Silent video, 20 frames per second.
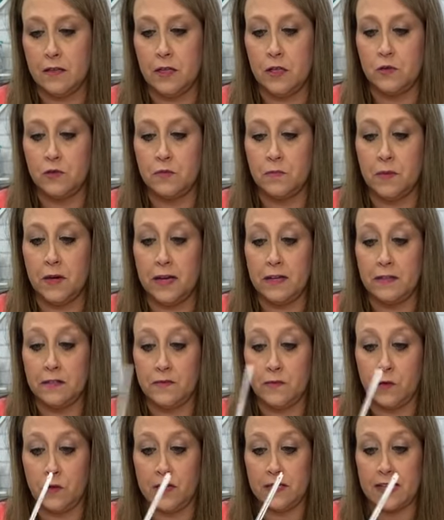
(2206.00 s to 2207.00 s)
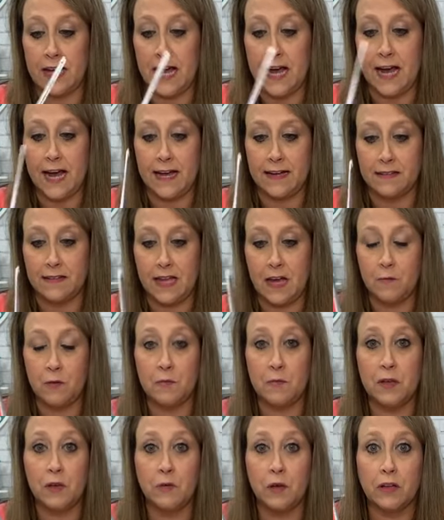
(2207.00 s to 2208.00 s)
use buttons for his eyes. That
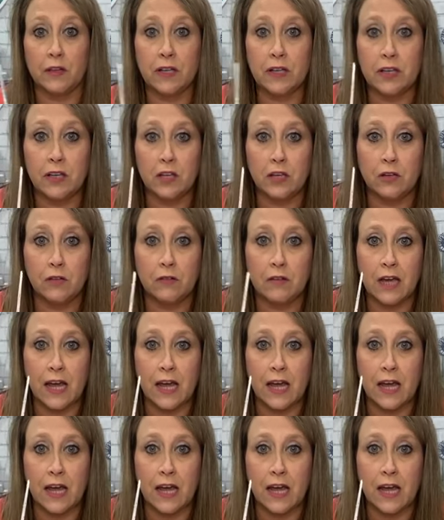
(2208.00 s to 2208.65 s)
would be really cute.